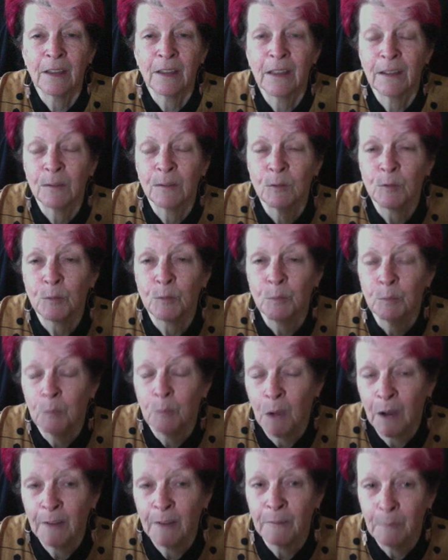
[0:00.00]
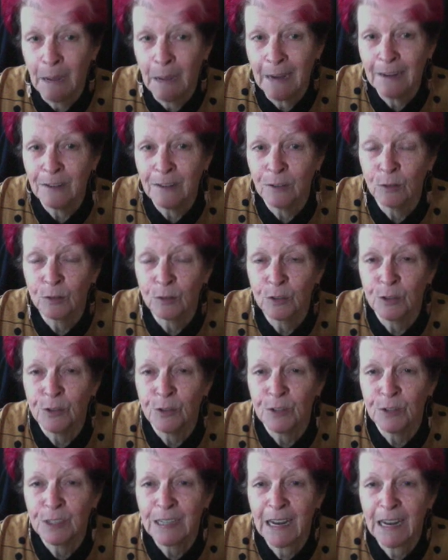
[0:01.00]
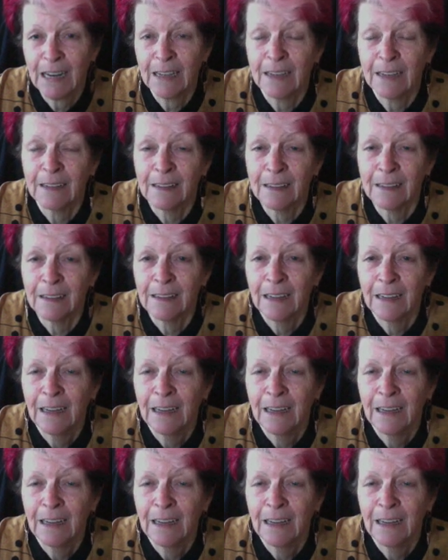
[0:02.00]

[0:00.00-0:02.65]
That might have made it look too static, and that,